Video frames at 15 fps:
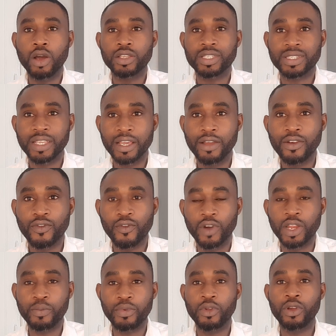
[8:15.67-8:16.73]
stay for
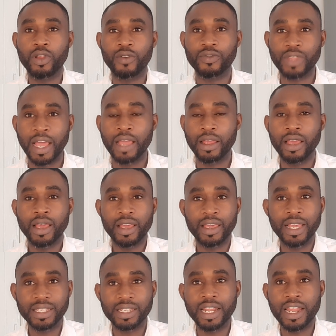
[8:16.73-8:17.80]
the period of time.
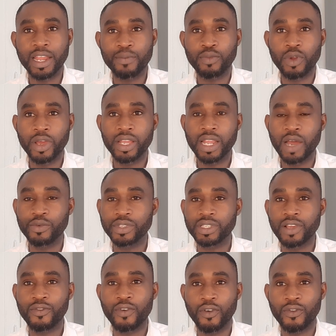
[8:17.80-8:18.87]
Getting an employee that will
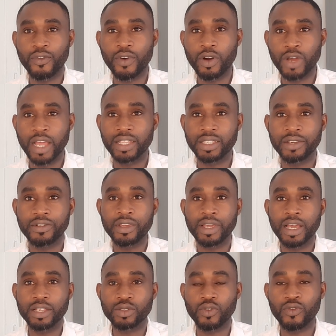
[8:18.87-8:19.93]
stay for 3
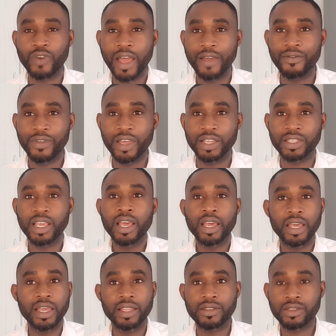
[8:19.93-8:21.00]
years to 5 years,
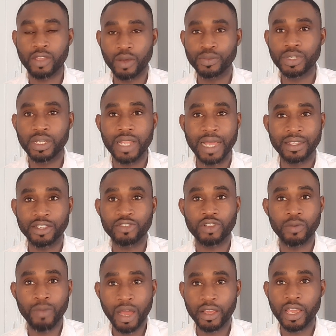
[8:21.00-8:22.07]
it's something that is
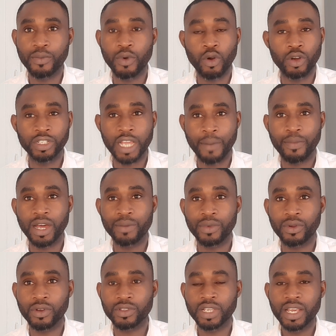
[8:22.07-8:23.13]
remarkable on their part,
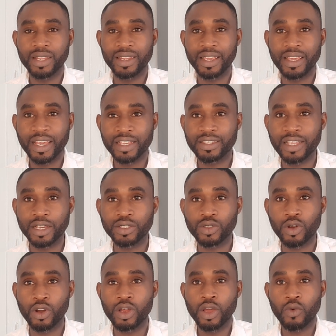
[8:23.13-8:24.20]
because the care
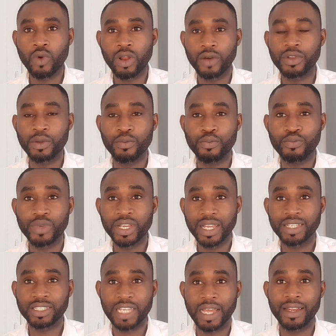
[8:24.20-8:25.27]
sector, one of the
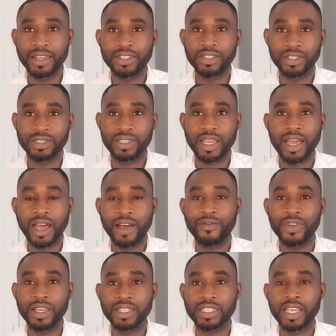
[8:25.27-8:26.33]
biggest challenges they have
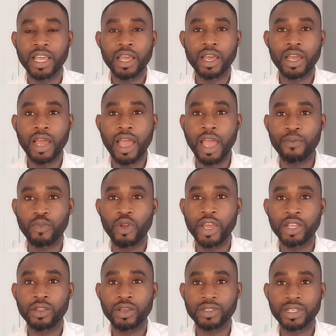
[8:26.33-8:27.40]
is
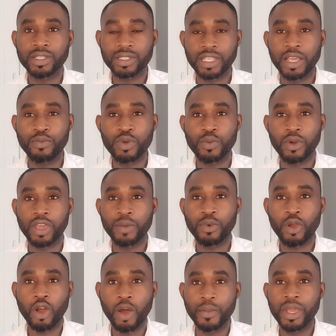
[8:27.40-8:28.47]
employee doesn't stay. People
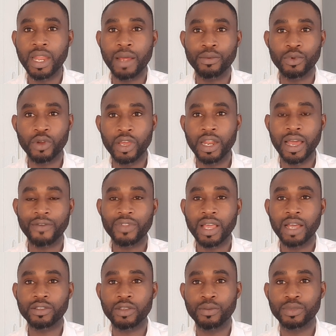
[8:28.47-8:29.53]
keep coming and going.
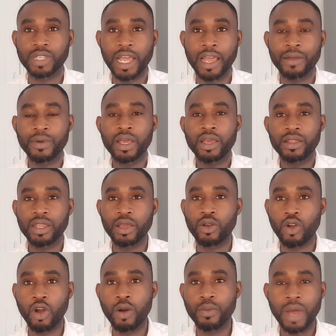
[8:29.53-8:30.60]
After some time, they
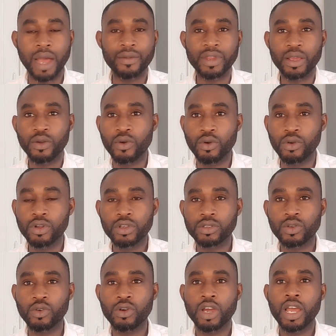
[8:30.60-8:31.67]
come and they go.
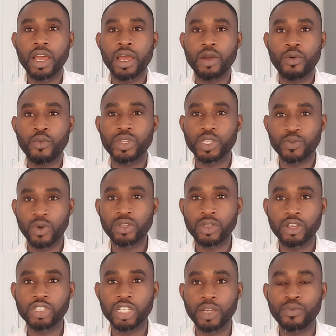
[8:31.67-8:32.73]
So with
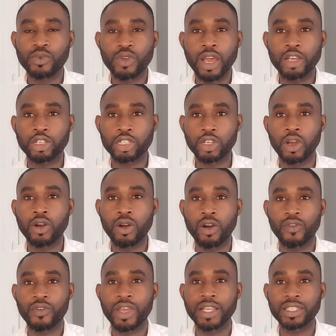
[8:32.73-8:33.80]
sponsorship, you are sure
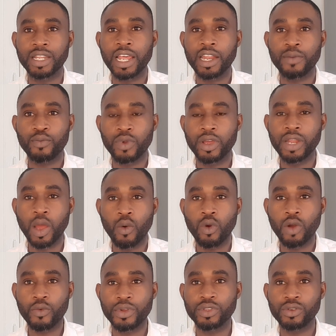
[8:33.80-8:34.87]
of getting an employee that will
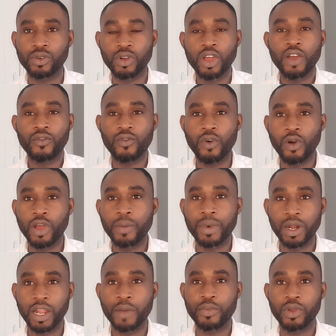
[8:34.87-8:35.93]
work with you for a
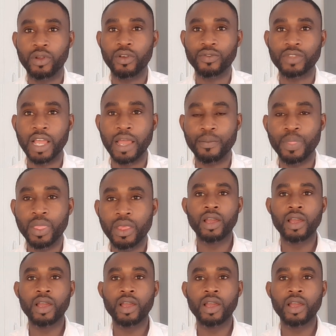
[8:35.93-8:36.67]
particular period of time.